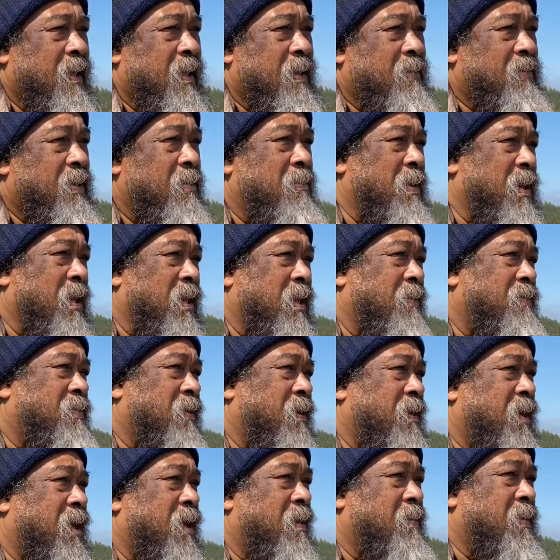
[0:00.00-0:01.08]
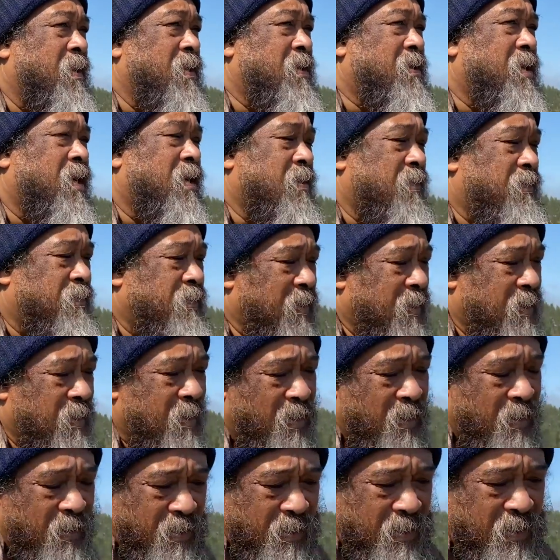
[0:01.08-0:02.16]
If I believe in them, I start to feel,
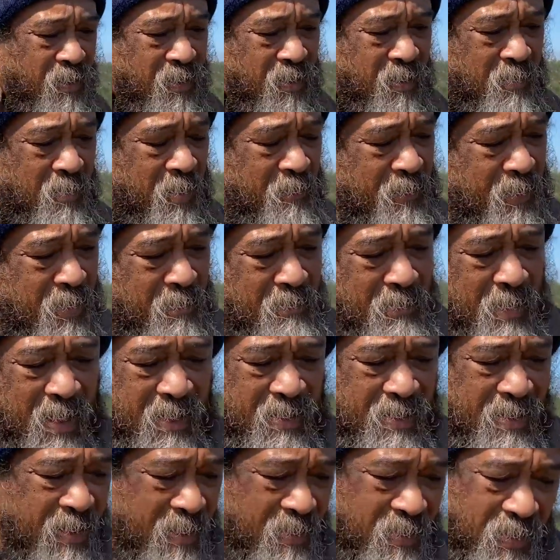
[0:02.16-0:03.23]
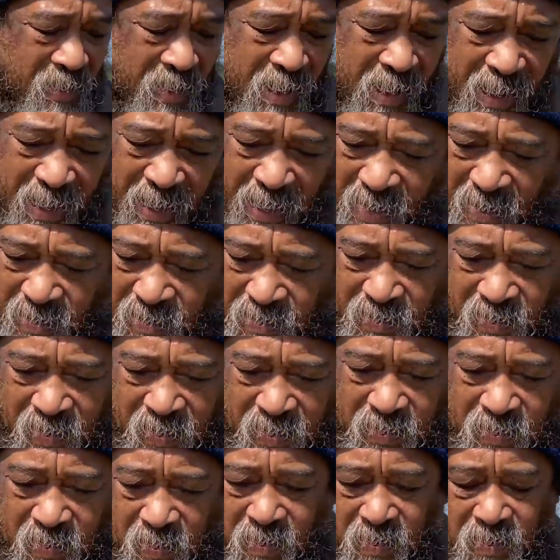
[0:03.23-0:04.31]
oh, you know, I'm having a bad day today, and so
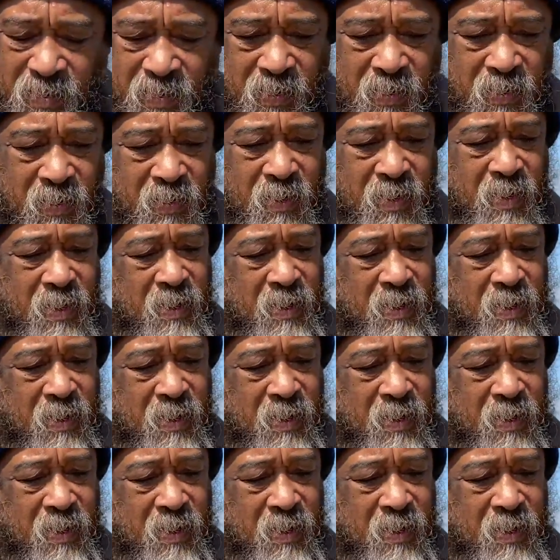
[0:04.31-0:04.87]
on, so on, so.